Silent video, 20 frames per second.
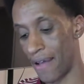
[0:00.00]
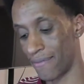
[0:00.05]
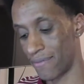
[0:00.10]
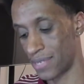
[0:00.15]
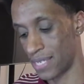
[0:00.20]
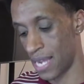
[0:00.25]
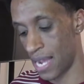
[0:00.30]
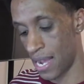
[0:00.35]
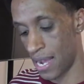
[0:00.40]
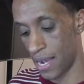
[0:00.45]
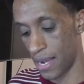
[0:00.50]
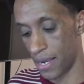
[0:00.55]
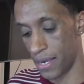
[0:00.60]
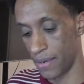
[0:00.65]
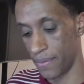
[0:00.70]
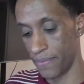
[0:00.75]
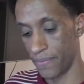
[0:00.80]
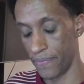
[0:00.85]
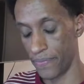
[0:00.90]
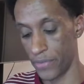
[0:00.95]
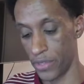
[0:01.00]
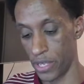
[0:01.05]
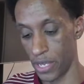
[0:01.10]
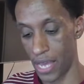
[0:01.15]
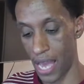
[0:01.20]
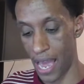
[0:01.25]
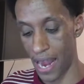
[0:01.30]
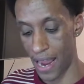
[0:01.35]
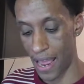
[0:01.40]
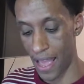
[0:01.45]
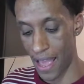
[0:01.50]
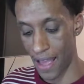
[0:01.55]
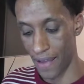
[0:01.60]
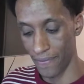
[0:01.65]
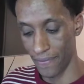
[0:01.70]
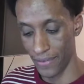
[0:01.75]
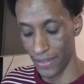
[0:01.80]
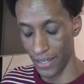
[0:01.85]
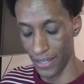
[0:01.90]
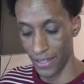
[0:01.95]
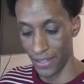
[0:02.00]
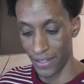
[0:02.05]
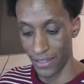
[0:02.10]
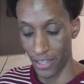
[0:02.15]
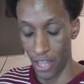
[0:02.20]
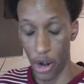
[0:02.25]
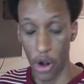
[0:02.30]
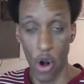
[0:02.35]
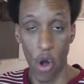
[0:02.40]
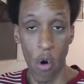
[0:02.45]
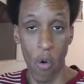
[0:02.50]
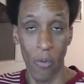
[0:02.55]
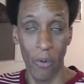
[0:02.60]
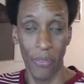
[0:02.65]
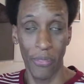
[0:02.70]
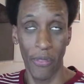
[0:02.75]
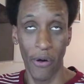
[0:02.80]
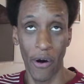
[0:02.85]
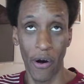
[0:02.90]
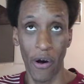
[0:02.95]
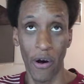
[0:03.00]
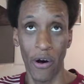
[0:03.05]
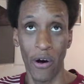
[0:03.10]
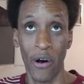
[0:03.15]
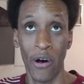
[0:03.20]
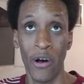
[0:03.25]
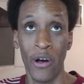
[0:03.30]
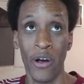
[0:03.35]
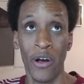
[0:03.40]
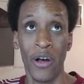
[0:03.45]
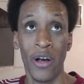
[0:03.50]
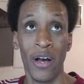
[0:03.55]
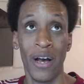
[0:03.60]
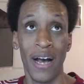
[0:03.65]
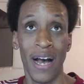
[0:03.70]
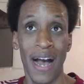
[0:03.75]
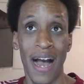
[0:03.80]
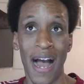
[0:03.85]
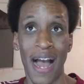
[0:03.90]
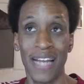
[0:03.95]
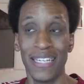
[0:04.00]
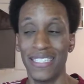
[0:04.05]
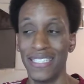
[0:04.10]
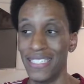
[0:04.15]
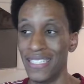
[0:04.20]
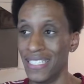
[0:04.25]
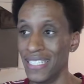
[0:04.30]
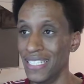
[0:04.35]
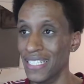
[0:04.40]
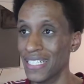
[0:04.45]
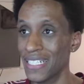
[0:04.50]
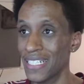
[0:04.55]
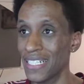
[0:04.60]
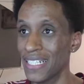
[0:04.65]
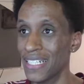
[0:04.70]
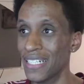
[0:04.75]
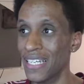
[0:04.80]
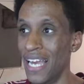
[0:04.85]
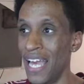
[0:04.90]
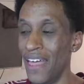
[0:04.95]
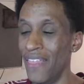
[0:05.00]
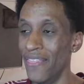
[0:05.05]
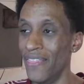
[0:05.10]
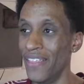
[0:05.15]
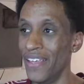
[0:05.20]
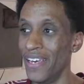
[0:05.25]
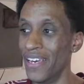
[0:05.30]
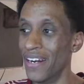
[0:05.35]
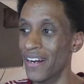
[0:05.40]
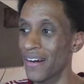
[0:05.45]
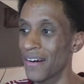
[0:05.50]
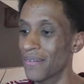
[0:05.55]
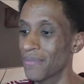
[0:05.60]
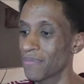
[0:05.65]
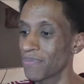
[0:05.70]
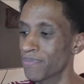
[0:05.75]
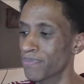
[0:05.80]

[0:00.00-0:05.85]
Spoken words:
time. You gotta have the know with all idea, and then